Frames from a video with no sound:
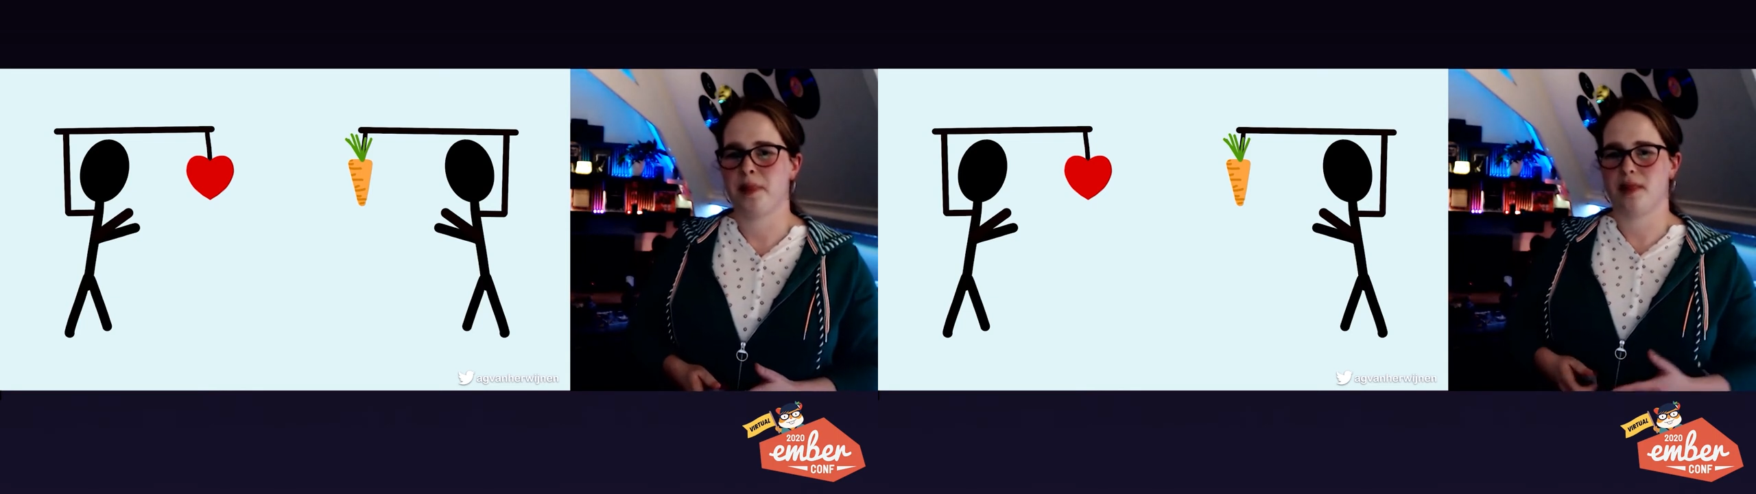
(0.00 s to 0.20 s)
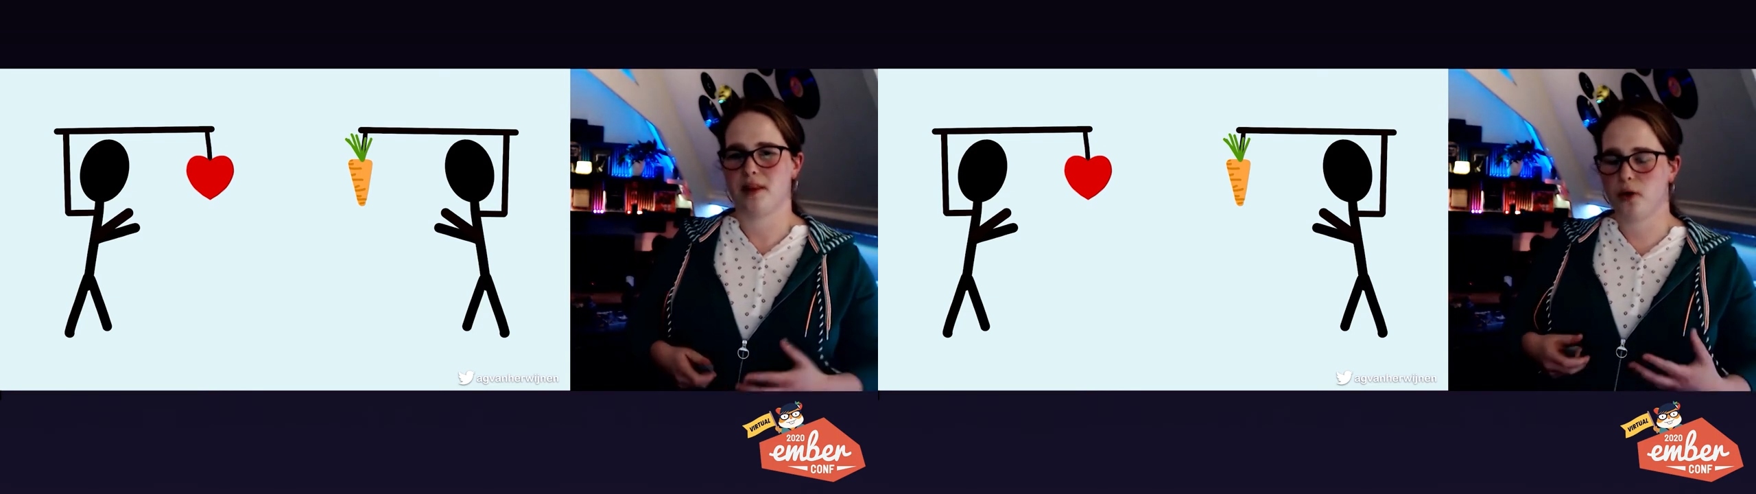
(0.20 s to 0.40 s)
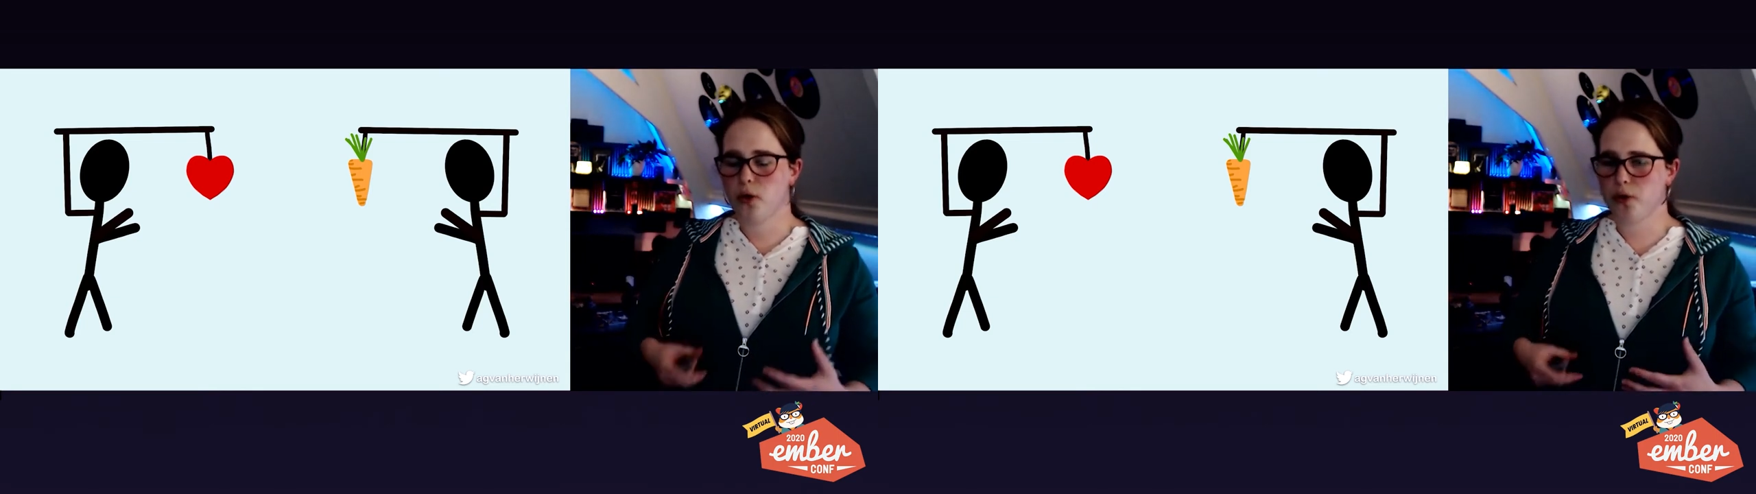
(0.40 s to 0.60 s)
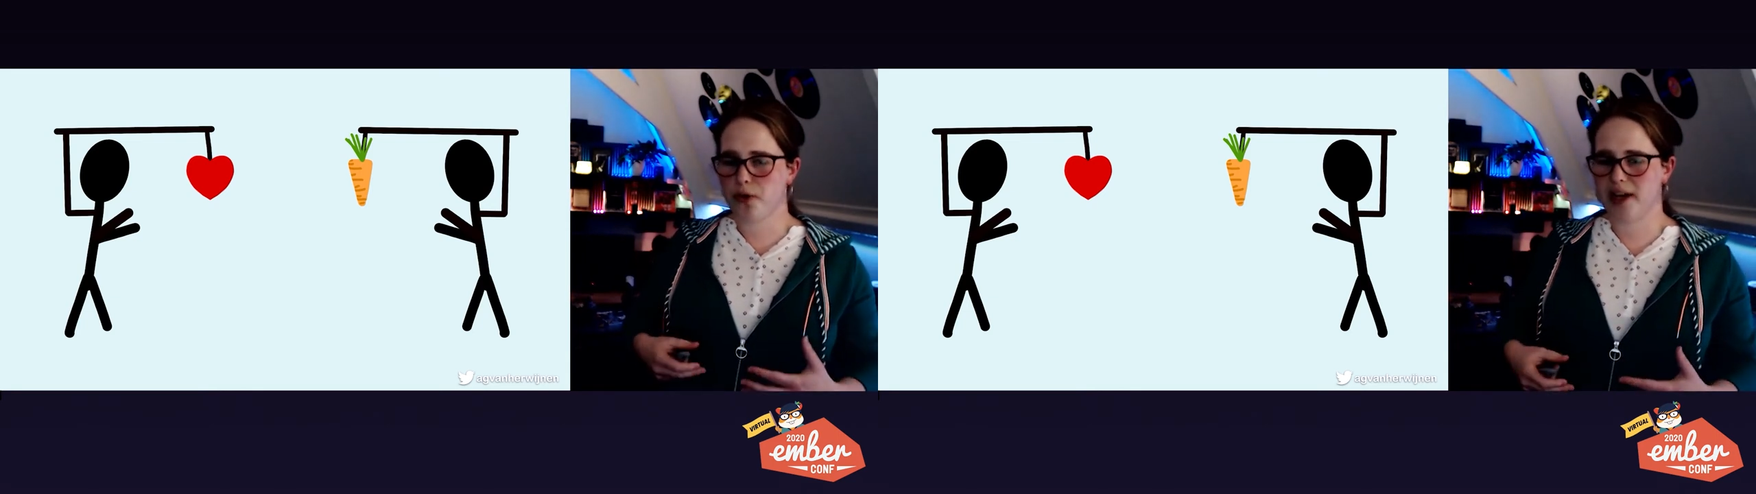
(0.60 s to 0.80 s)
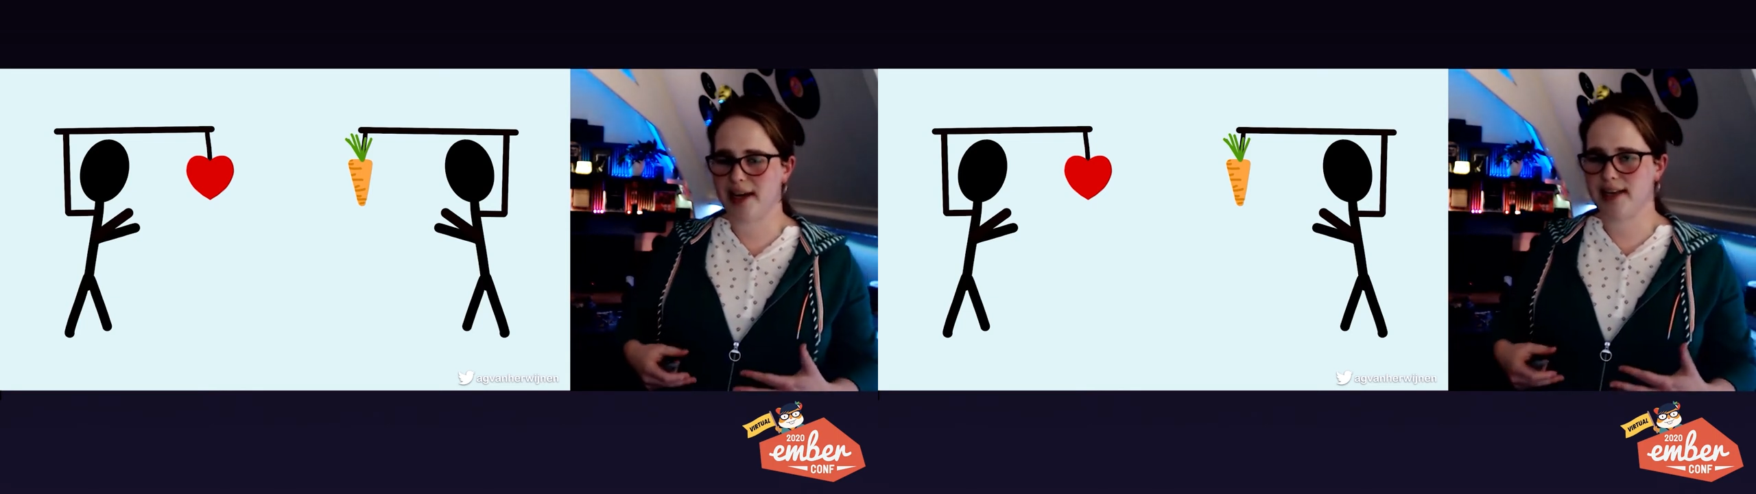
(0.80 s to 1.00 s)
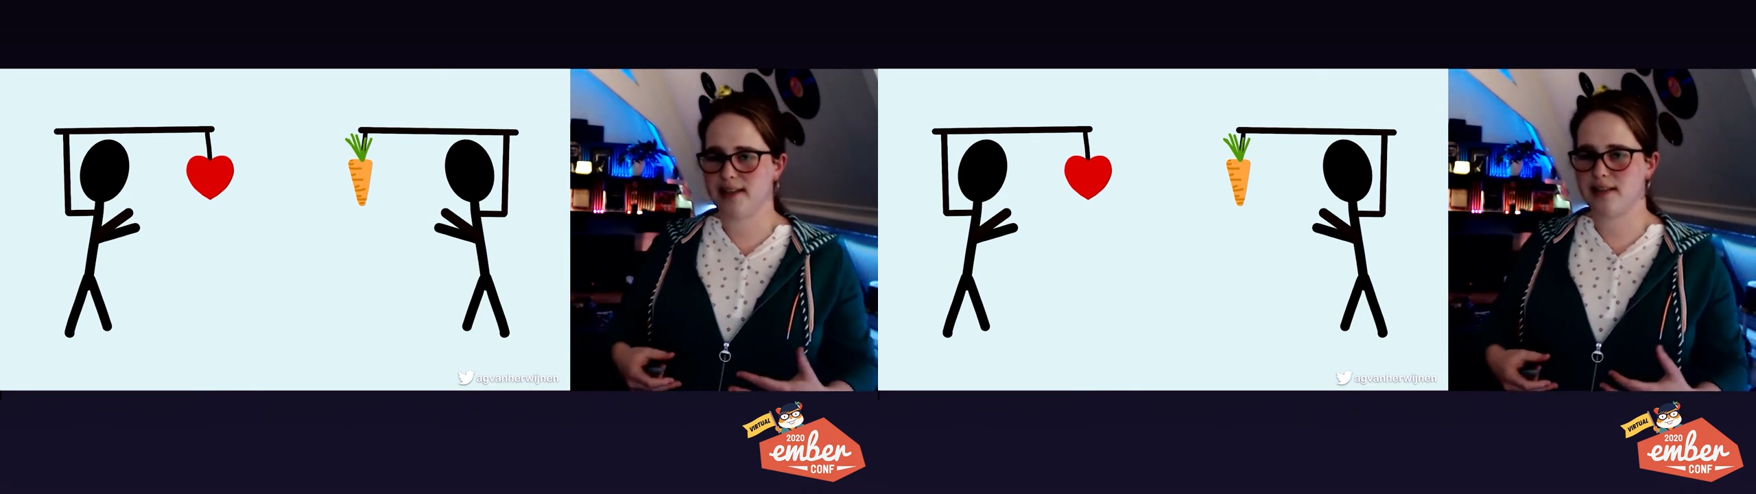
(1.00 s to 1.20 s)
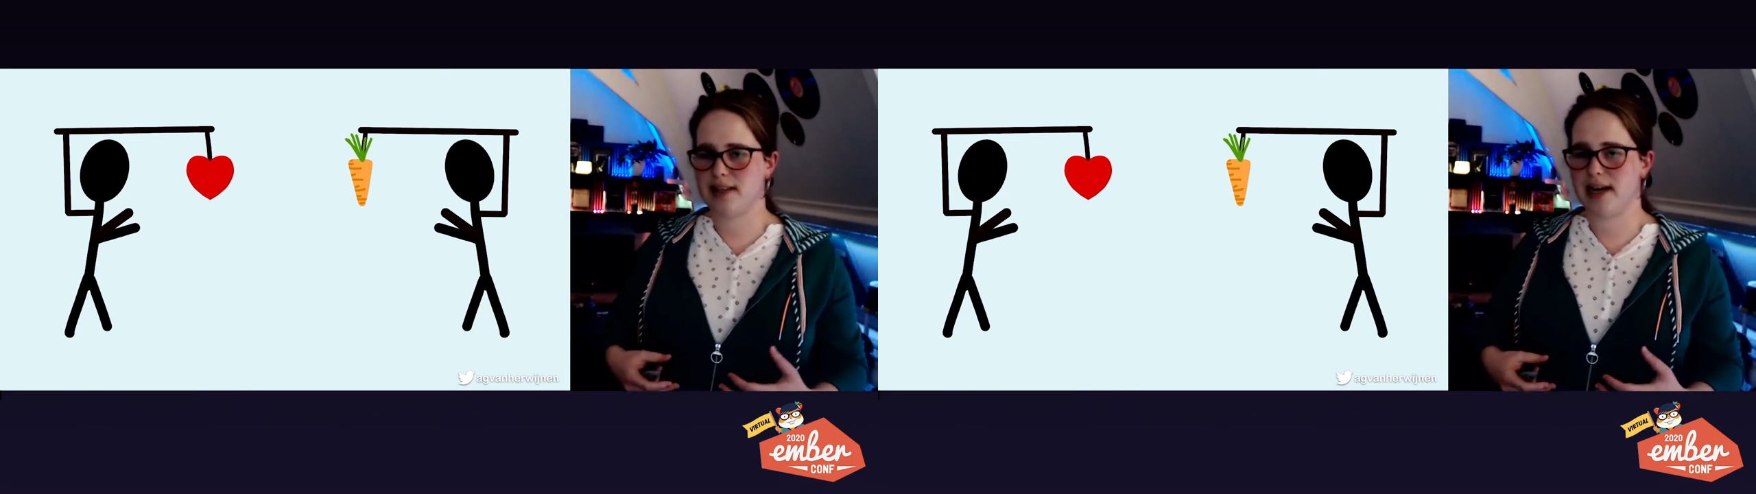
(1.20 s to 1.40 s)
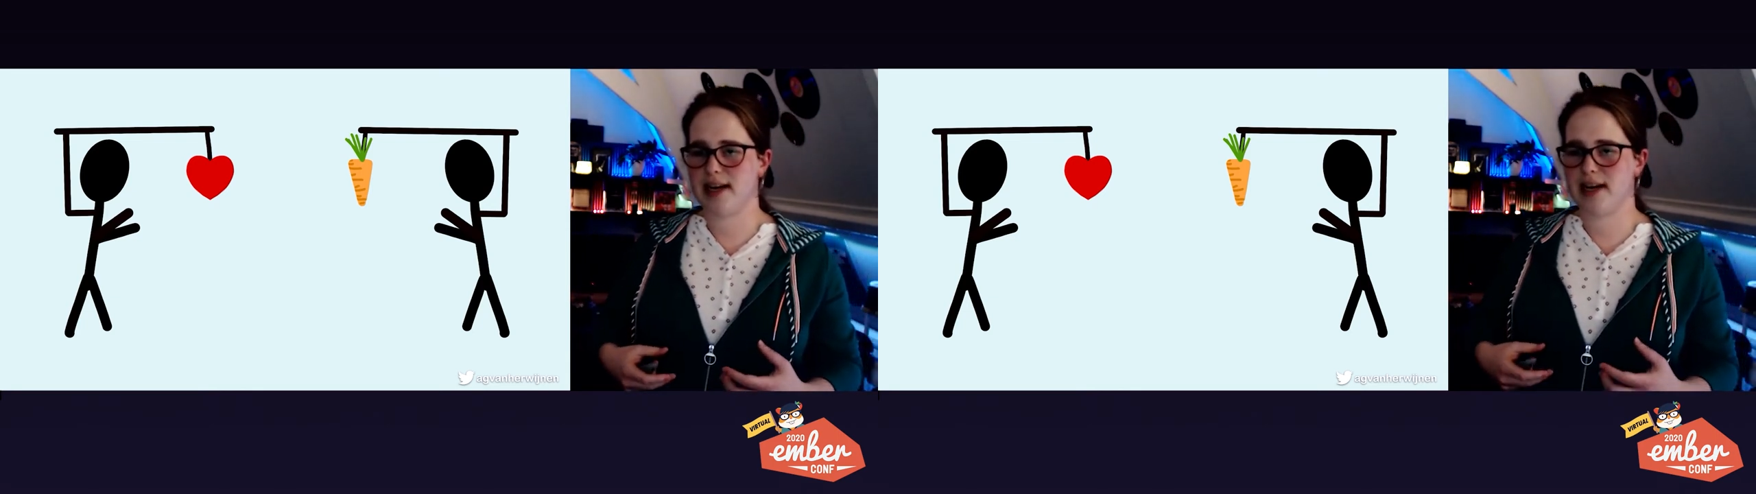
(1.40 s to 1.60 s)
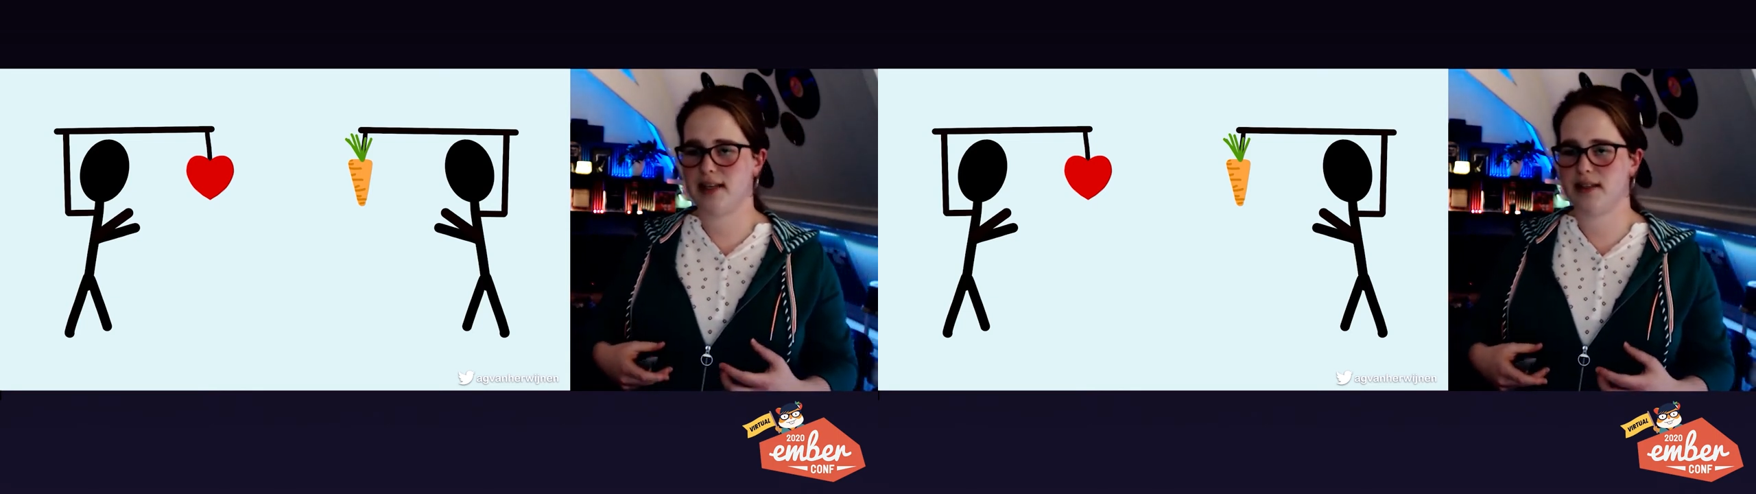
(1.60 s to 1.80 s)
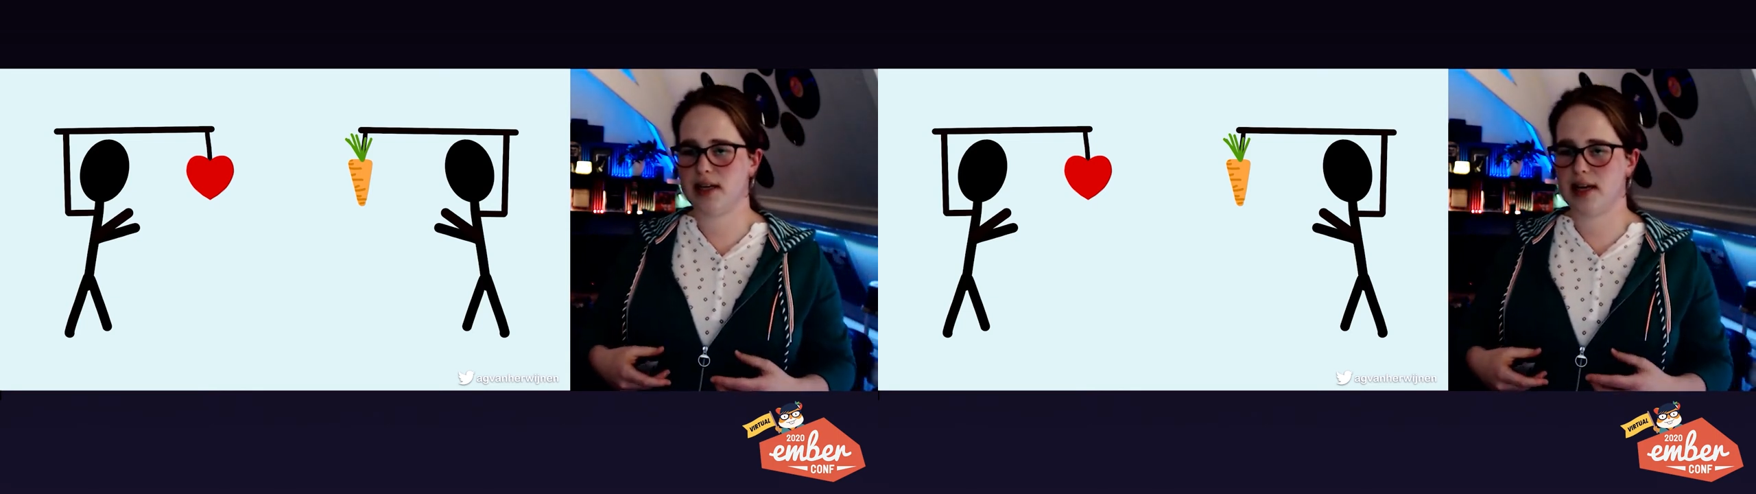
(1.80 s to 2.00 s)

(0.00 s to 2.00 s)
The cool thing is that